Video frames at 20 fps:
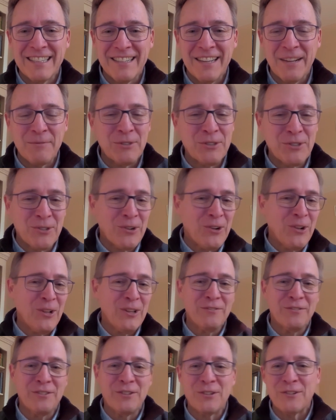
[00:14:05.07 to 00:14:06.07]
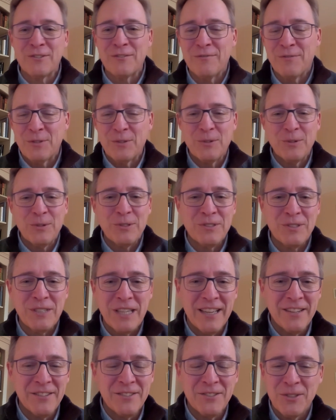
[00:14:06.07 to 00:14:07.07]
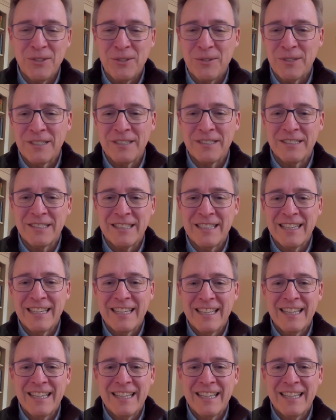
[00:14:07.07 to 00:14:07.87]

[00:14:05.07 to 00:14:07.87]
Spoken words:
and I'm sure all of your viewers get too, is